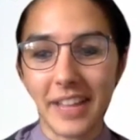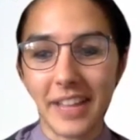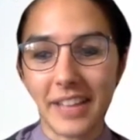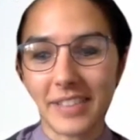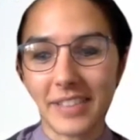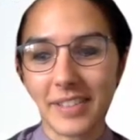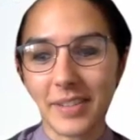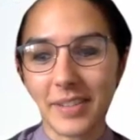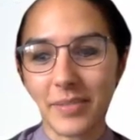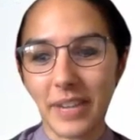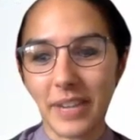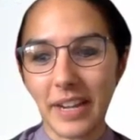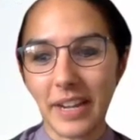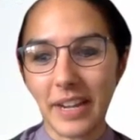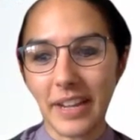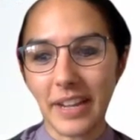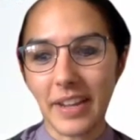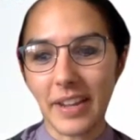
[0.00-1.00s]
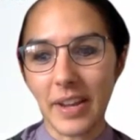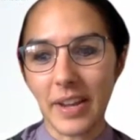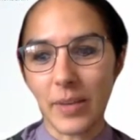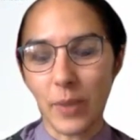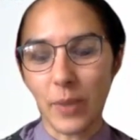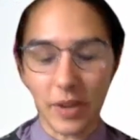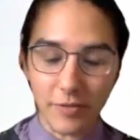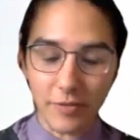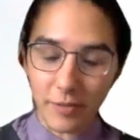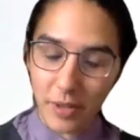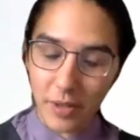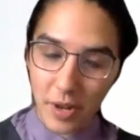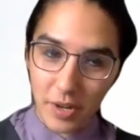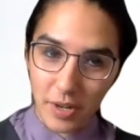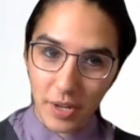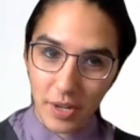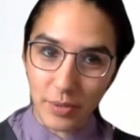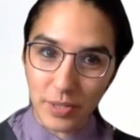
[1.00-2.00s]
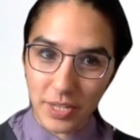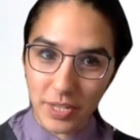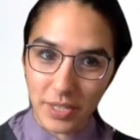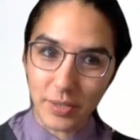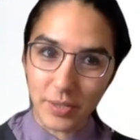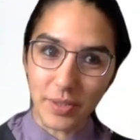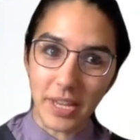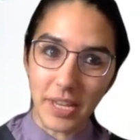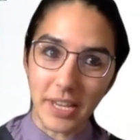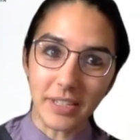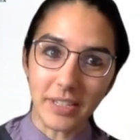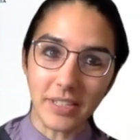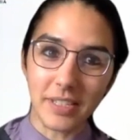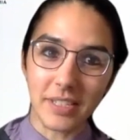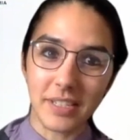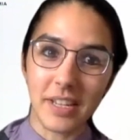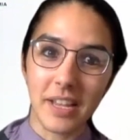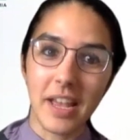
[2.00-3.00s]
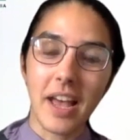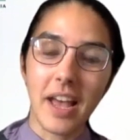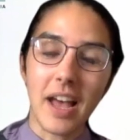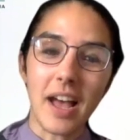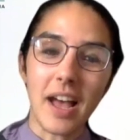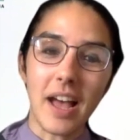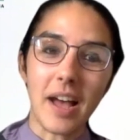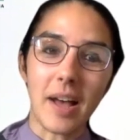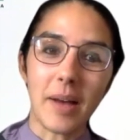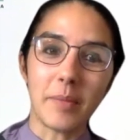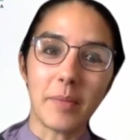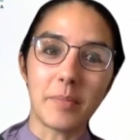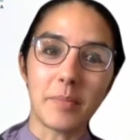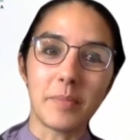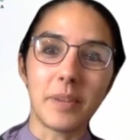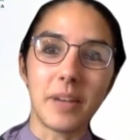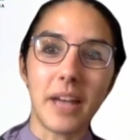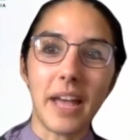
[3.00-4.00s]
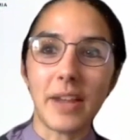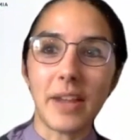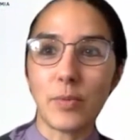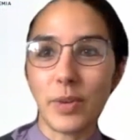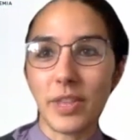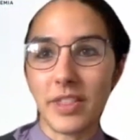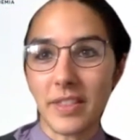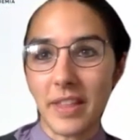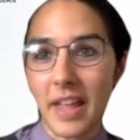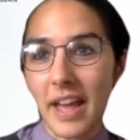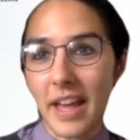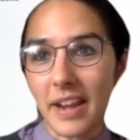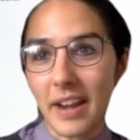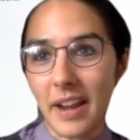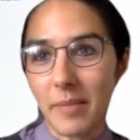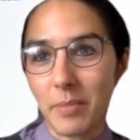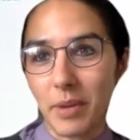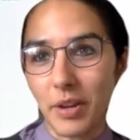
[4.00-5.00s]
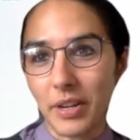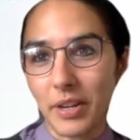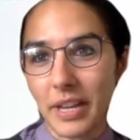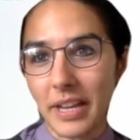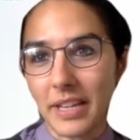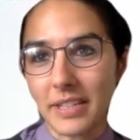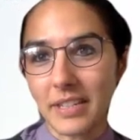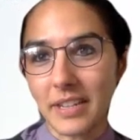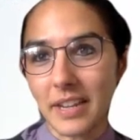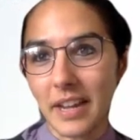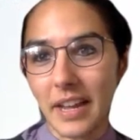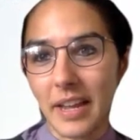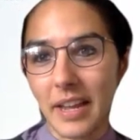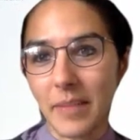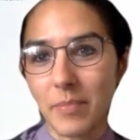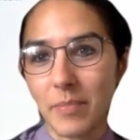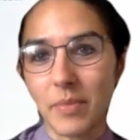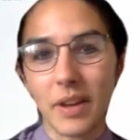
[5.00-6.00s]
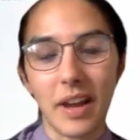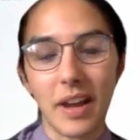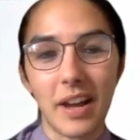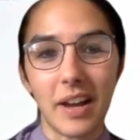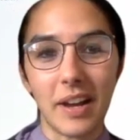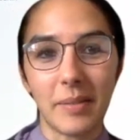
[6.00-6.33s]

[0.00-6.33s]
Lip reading: That's a really wonderful conclusion to this. And with that, I'm looking at time.